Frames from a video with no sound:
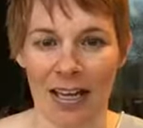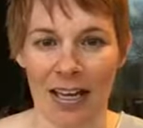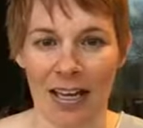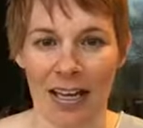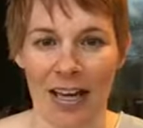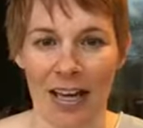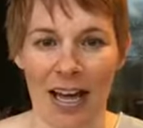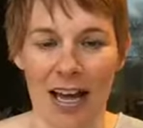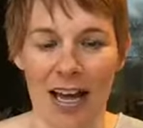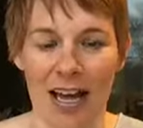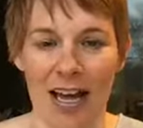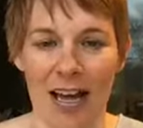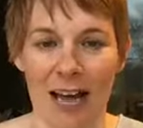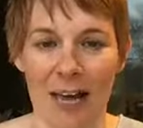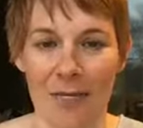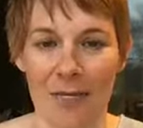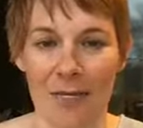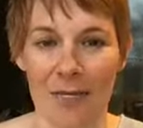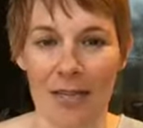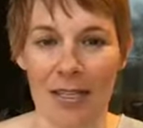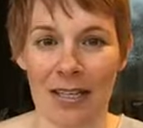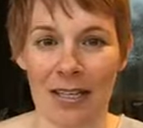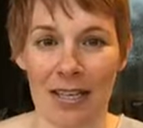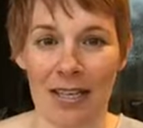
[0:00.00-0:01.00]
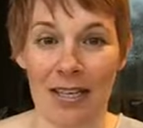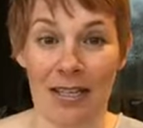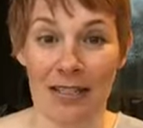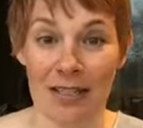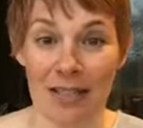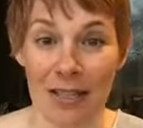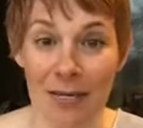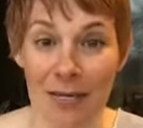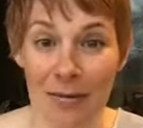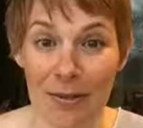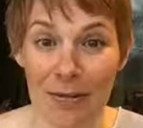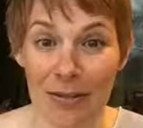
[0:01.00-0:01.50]
Um, and
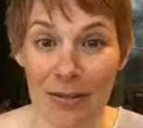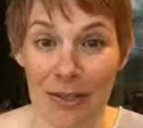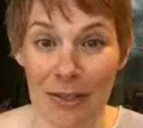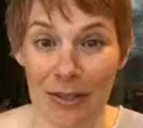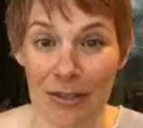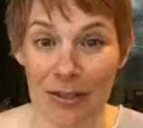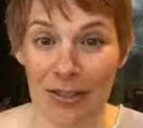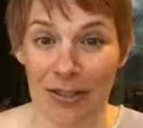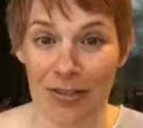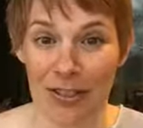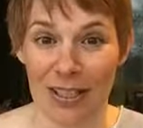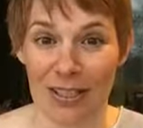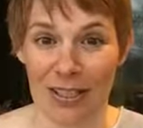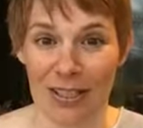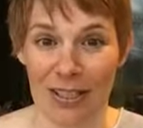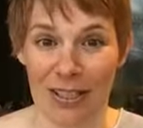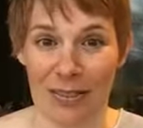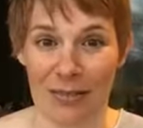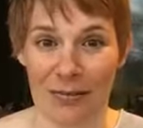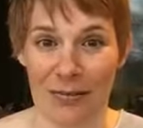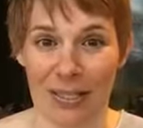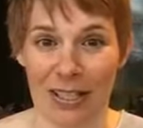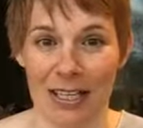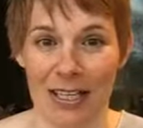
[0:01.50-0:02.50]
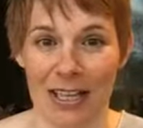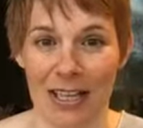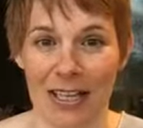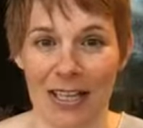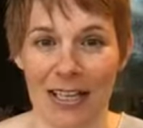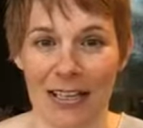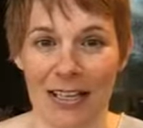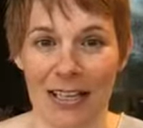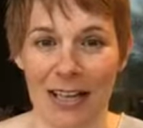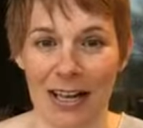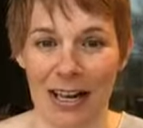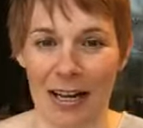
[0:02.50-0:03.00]
tell me what you're doing this
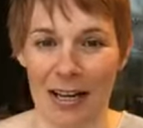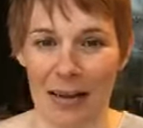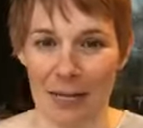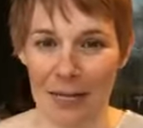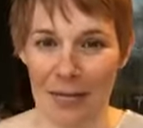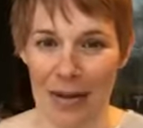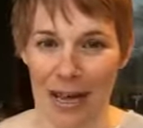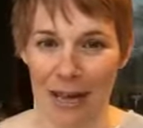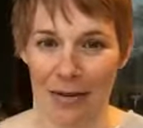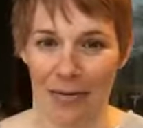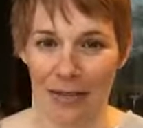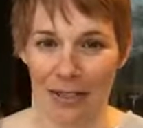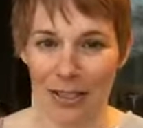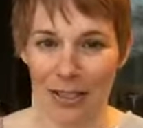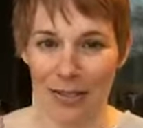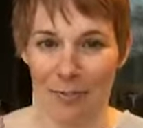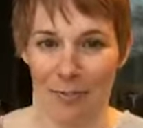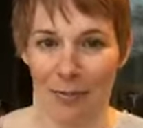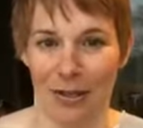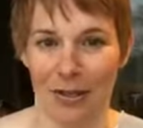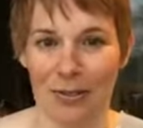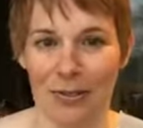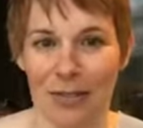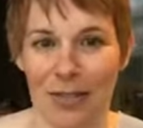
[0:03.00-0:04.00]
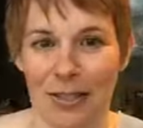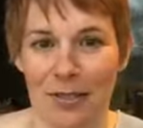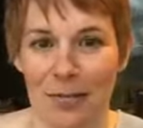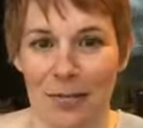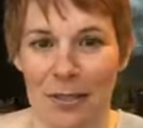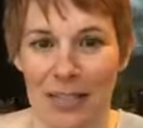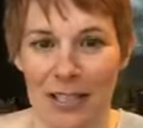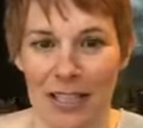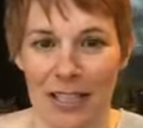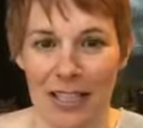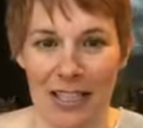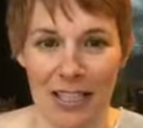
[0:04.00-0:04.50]
weekend. Um, I was supposed to
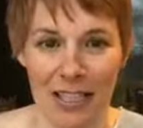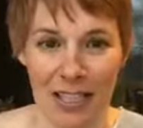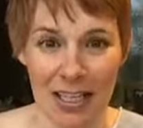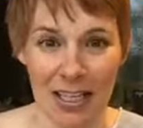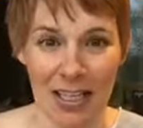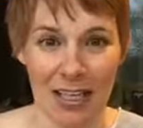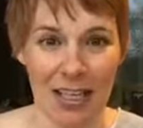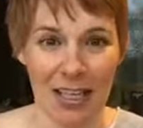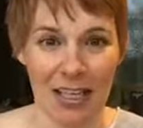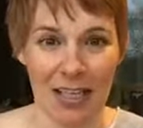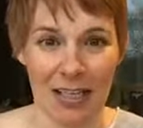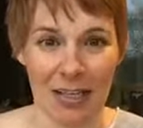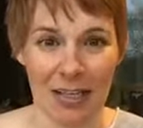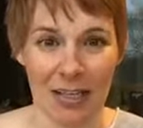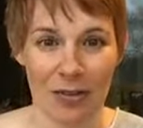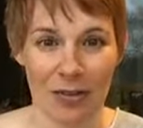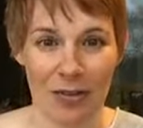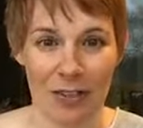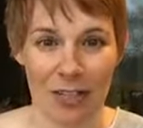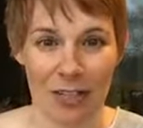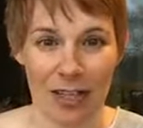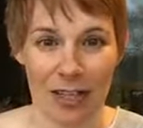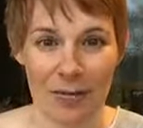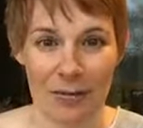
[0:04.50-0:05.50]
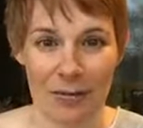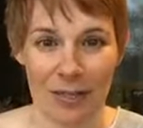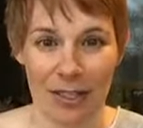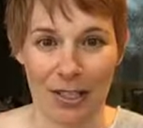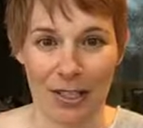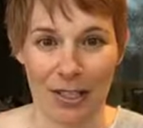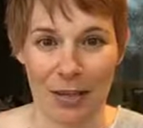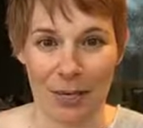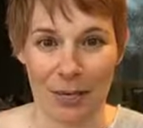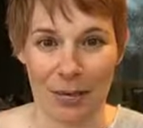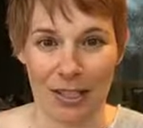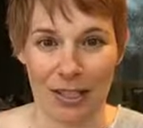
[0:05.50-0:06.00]
be going up to
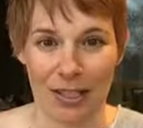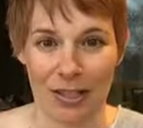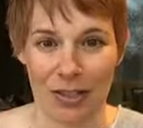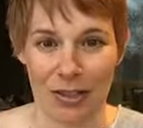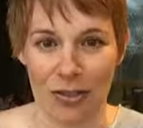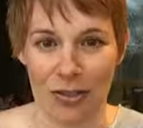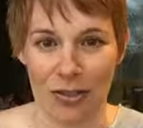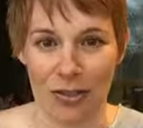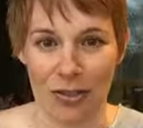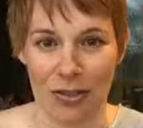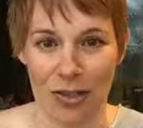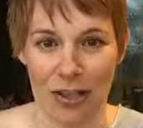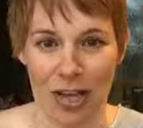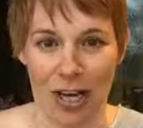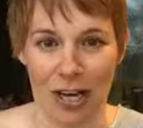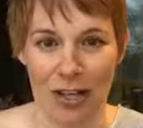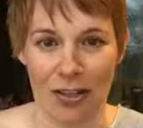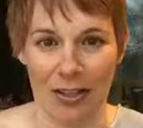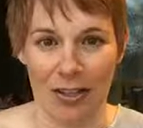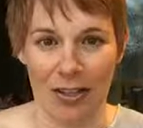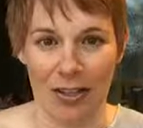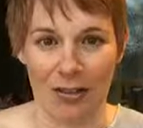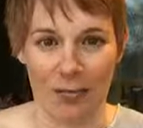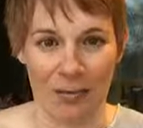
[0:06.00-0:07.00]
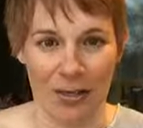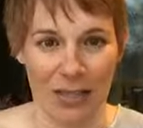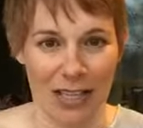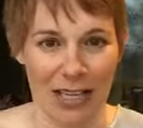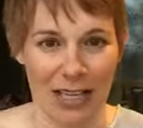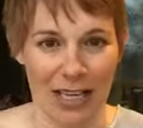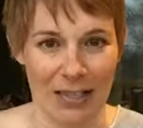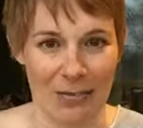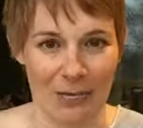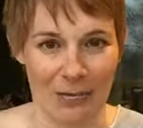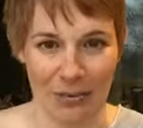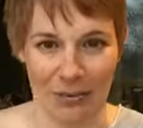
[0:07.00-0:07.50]
climb a snow couloir this
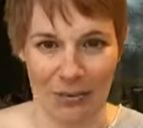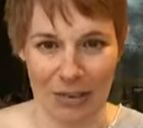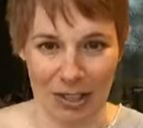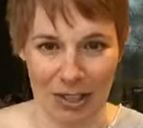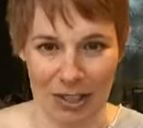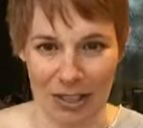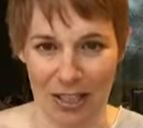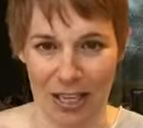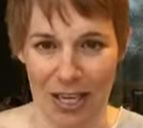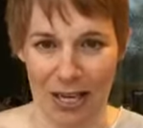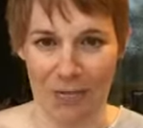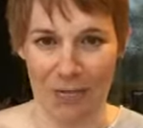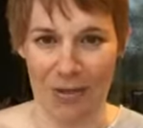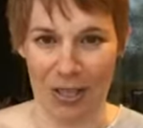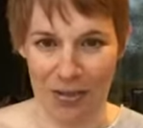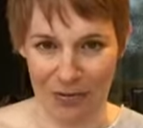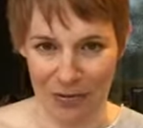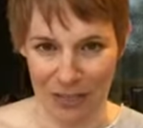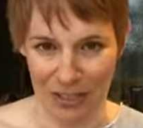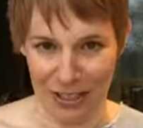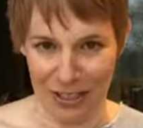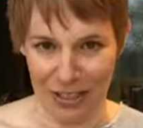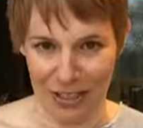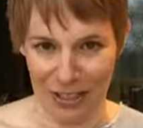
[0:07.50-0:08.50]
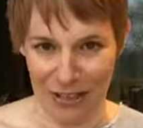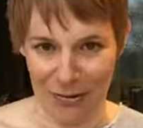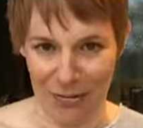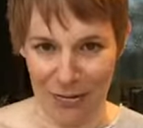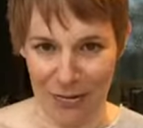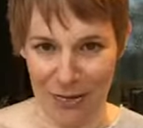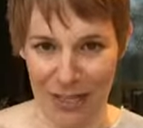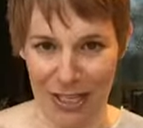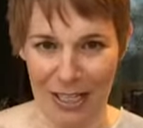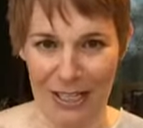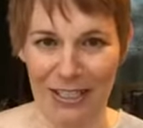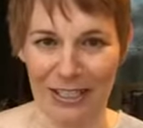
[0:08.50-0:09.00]
weekend. We are going to climb kind of a steep
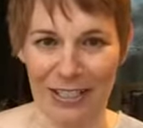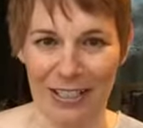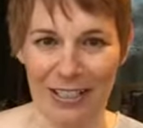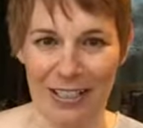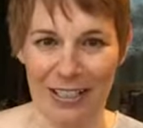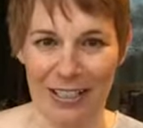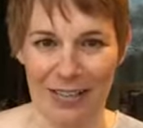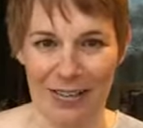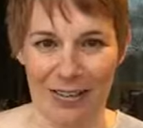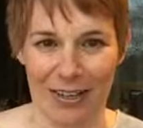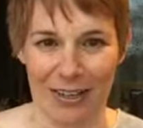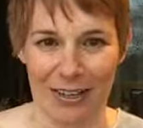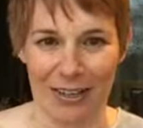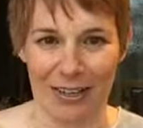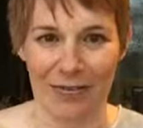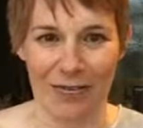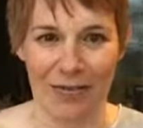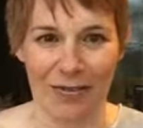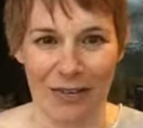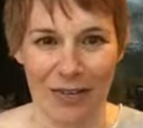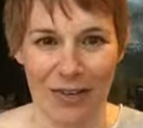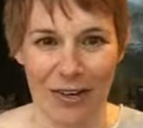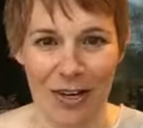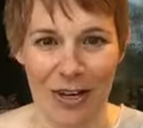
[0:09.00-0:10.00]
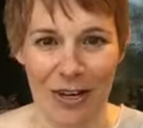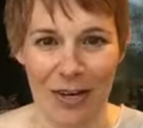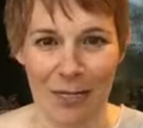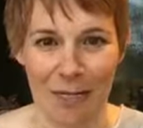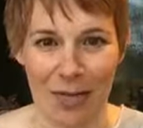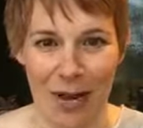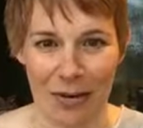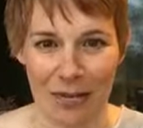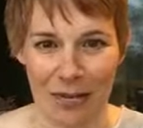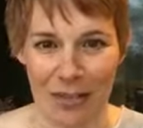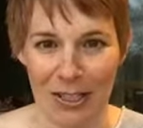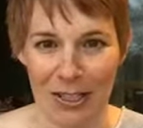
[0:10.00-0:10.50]
one to get ready for
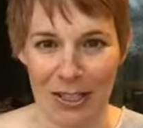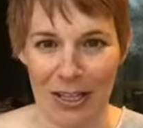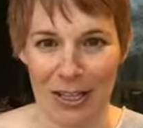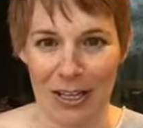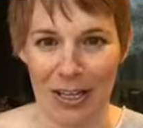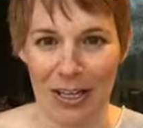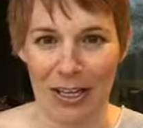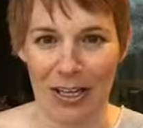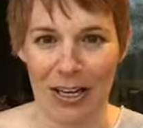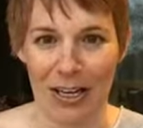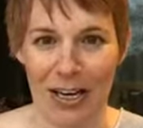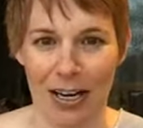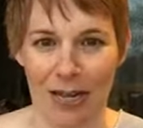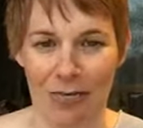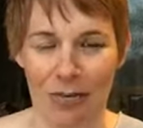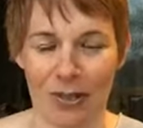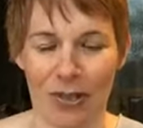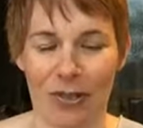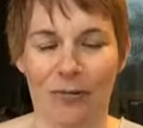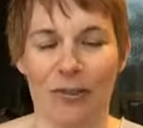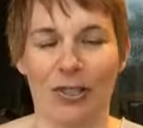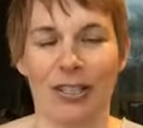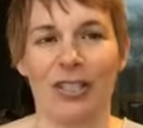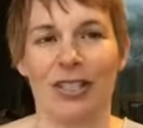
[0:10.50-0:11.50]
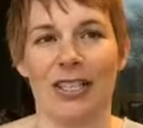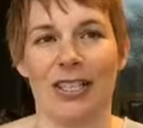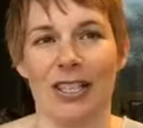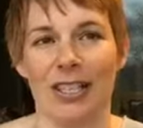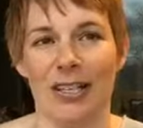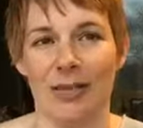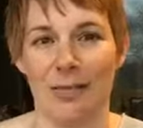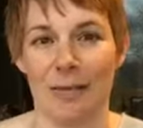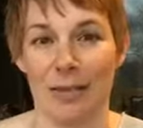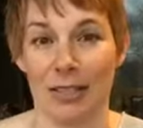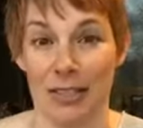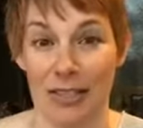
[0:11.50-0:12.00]
Mount Rainier, which we're still
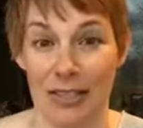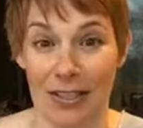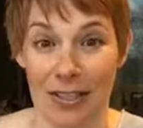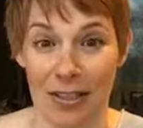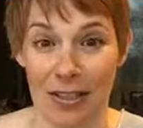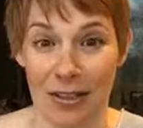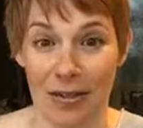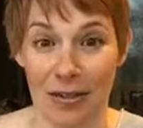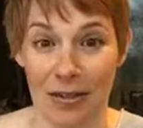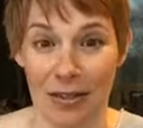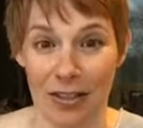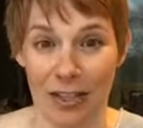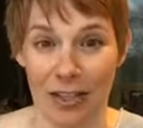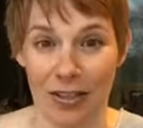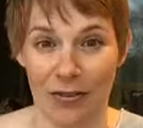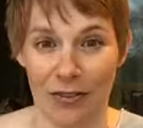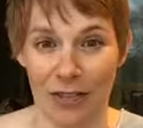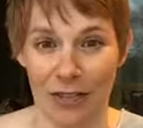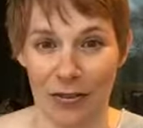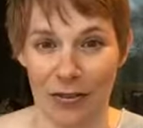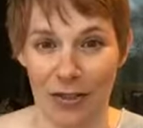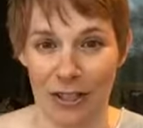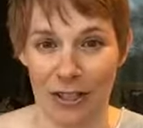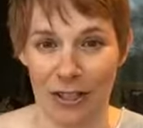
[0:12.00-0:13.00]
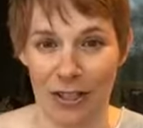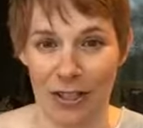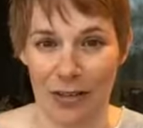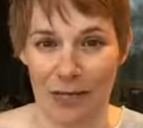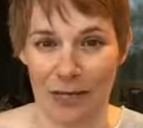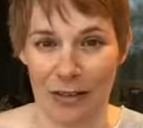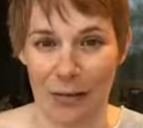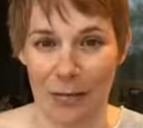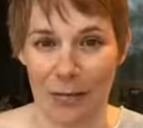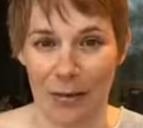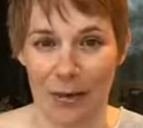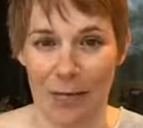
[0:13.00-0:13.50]
hoping to do, even though we don't have
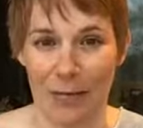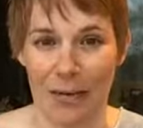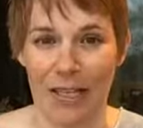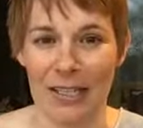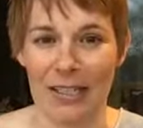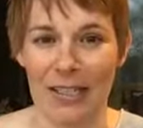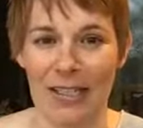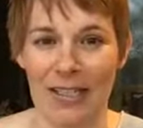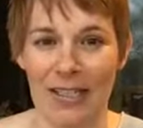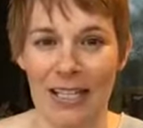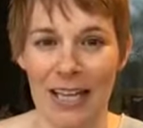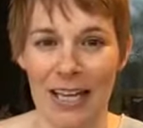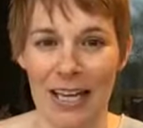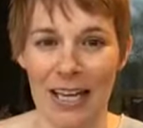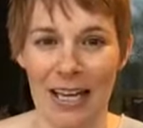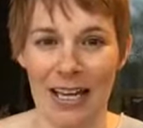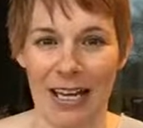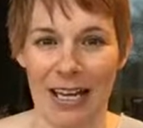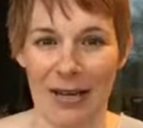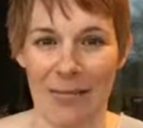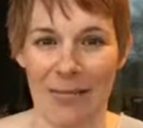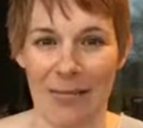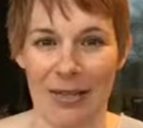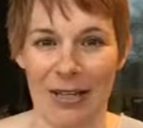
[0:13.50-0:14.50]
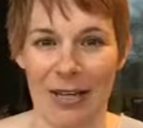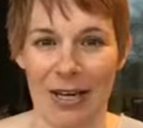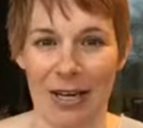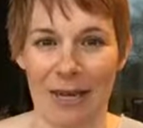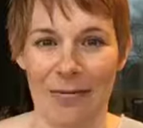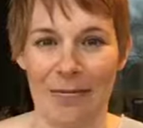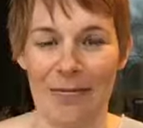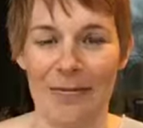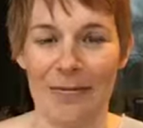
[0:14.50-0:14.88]
our permits. But um,